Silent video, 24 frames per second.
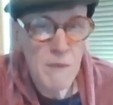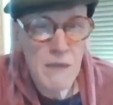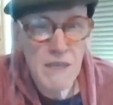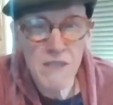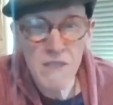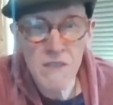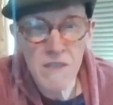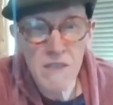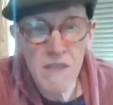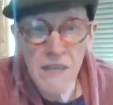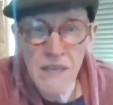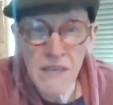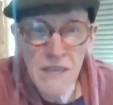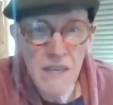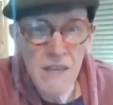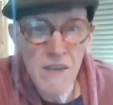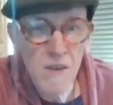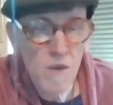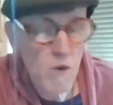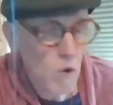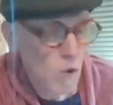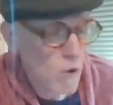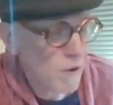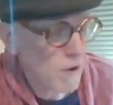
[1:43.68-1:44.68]
basically an E
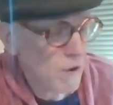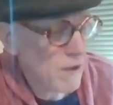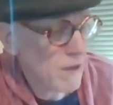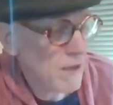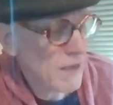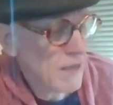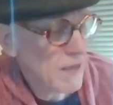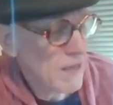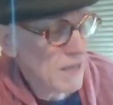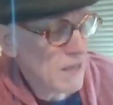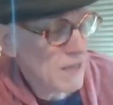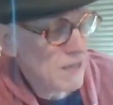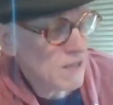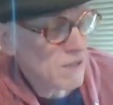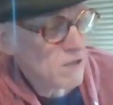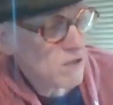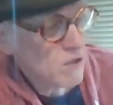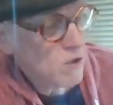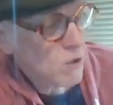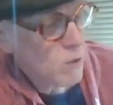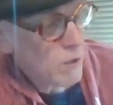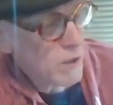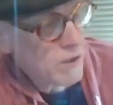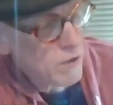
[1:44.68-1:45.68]
chord.
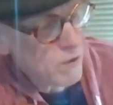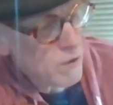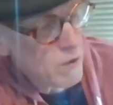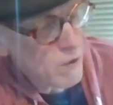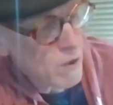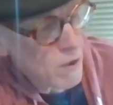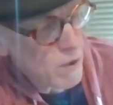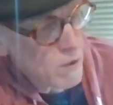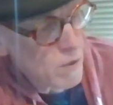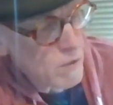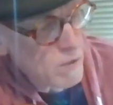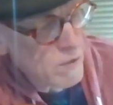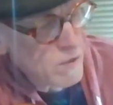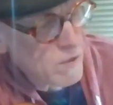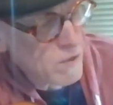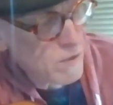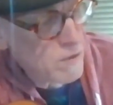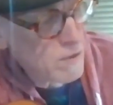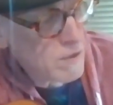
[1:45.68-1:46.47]
So when you go to